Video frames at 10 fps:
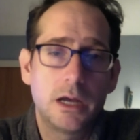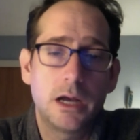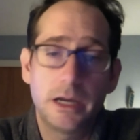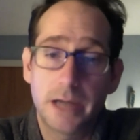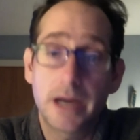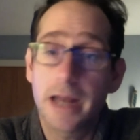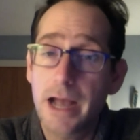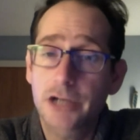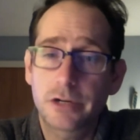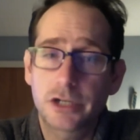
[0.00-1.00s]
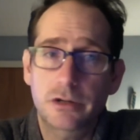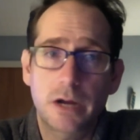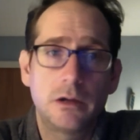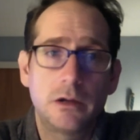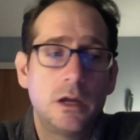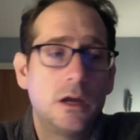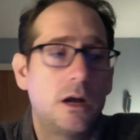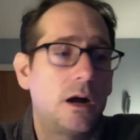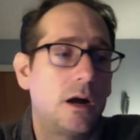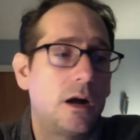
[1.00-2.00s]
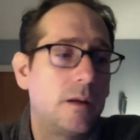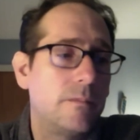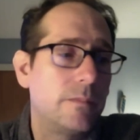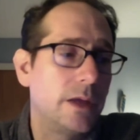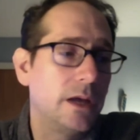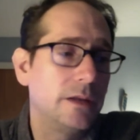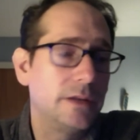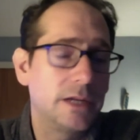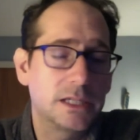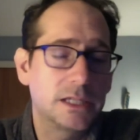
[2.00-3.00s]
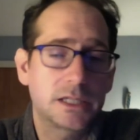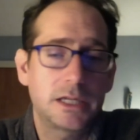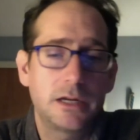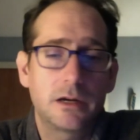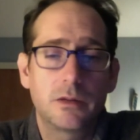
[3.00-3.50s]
uh, not hatchery trout um, that that exist here.